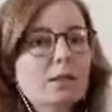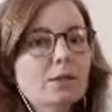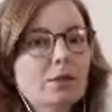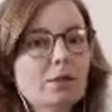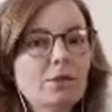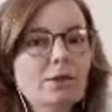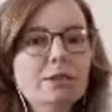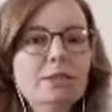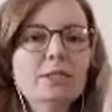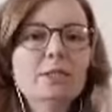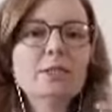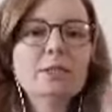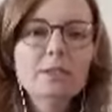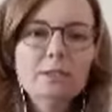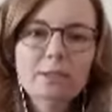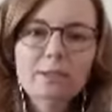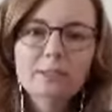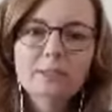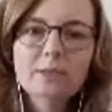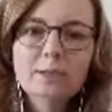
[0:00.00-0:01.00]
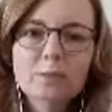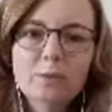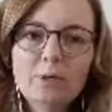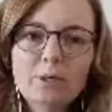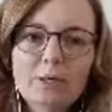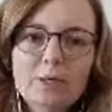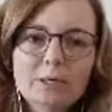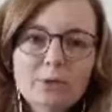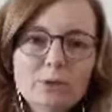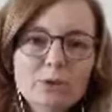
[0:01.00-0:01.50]
so this is, this is what
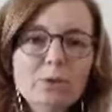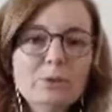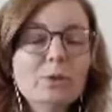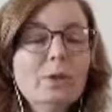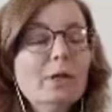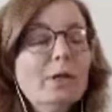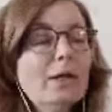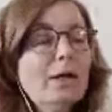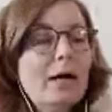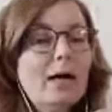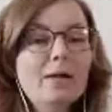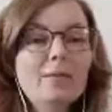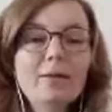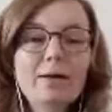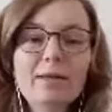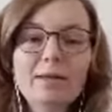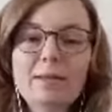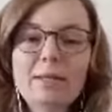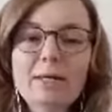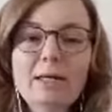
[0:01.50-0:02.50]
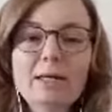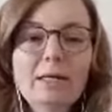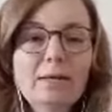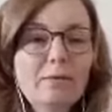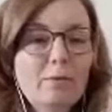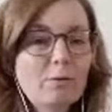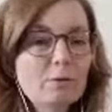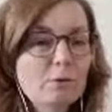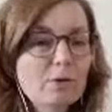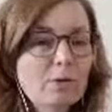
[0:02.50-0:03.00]
I need to do. I've had that.
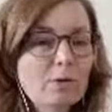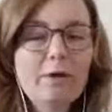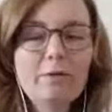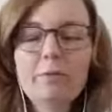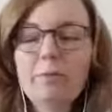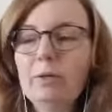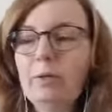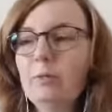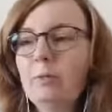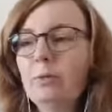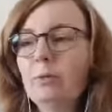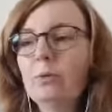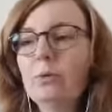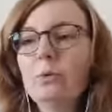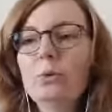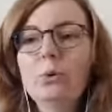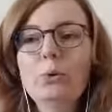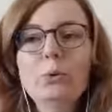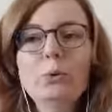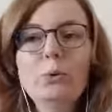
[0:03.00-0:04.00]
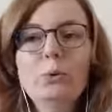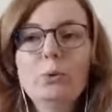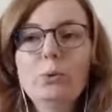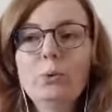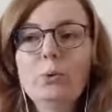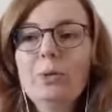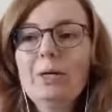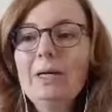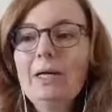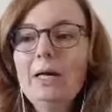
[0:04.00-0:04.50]
I've also have people
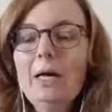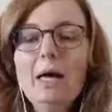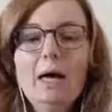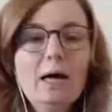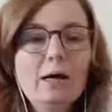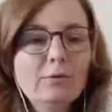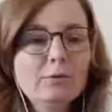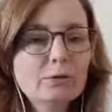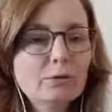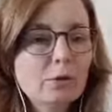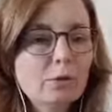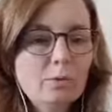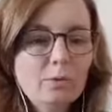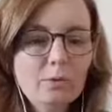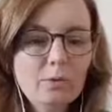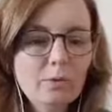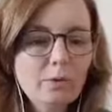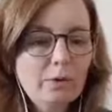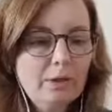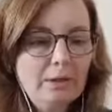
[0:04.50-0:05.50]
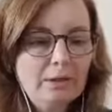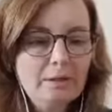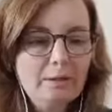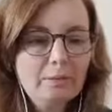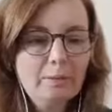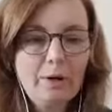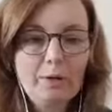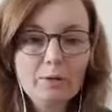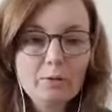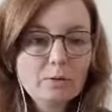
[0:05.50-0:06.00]
who have trouble uh,
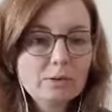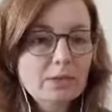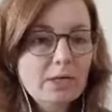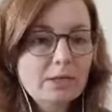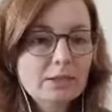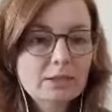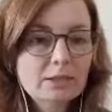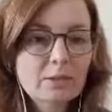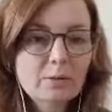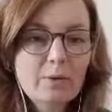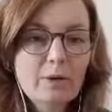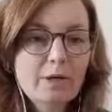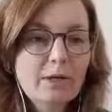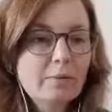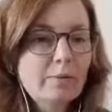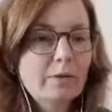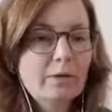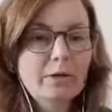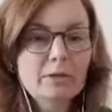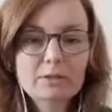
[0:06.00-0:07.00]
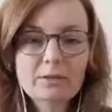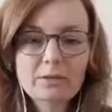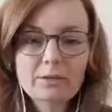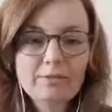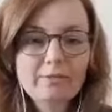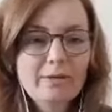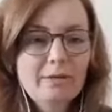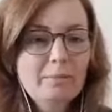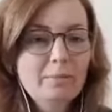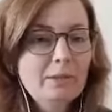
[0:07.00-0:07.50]
prioritizing their writing because of their
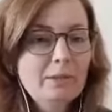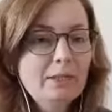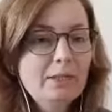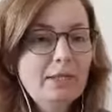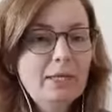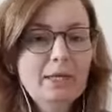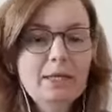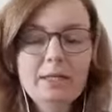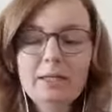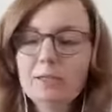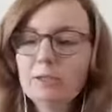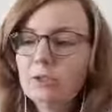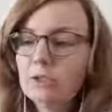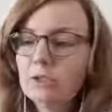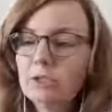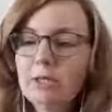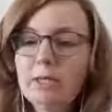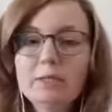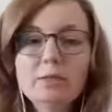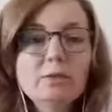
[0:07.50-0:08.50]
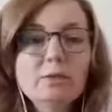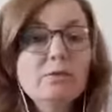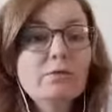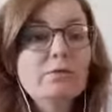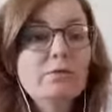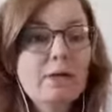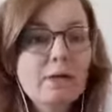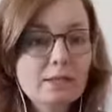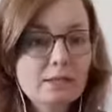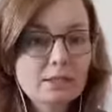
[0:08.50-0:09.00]
family, and they just need to
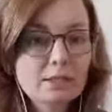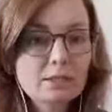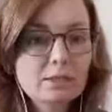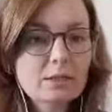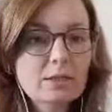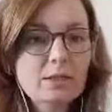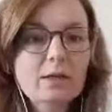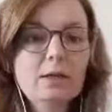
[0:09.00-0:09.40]
vent